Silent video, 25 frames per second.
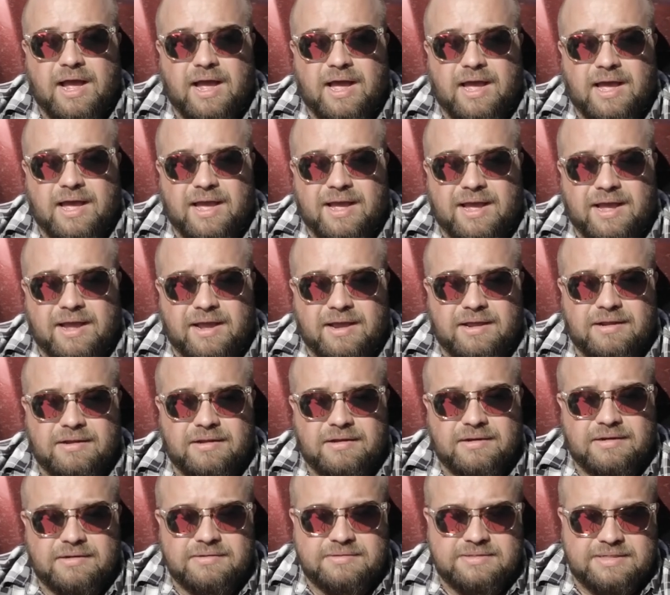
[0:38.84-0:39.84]
Uh,
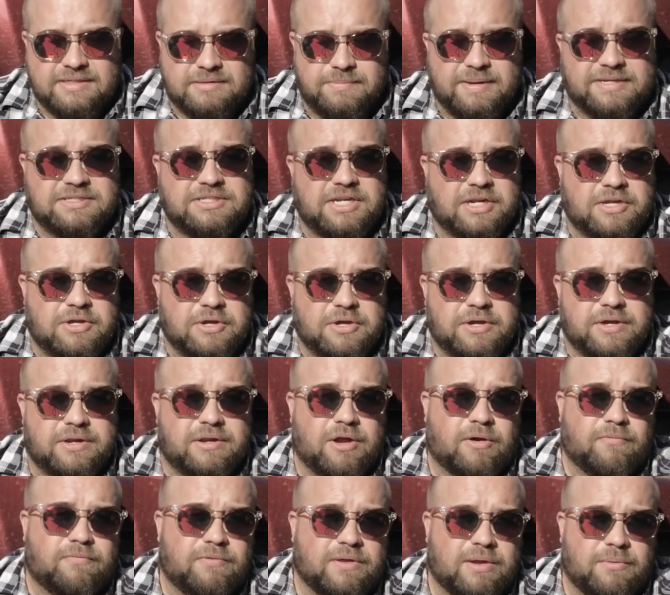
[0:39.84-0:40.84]
did the best I could.
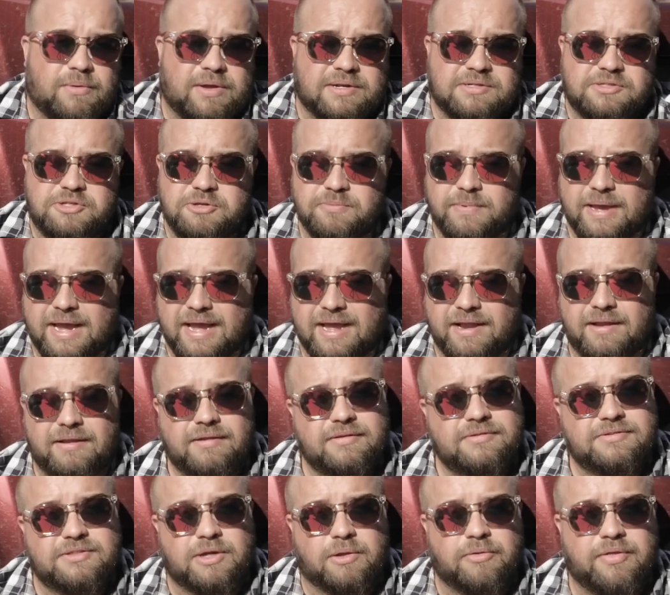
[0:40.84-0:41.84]
Hopefully it wasn't too bad.
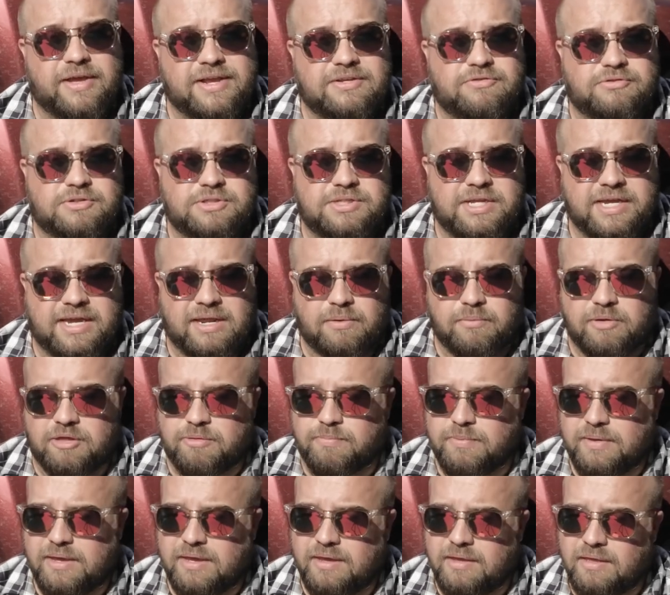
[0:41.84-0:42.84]
So thanks for sticking
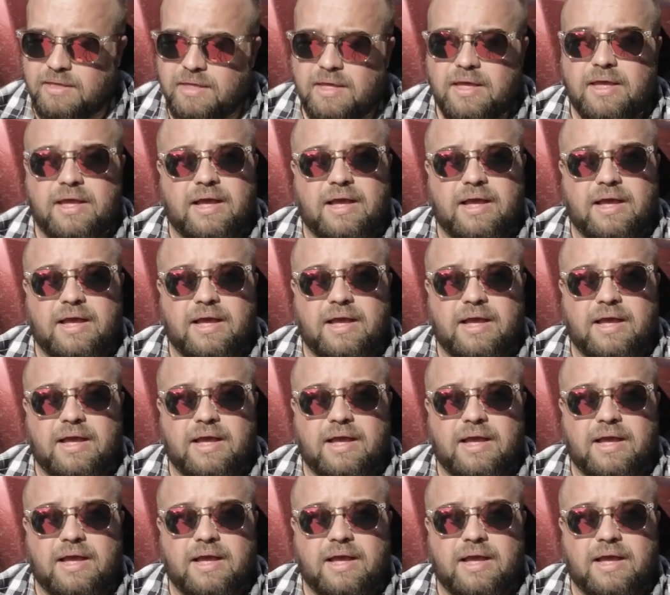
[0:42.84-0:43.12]
with me.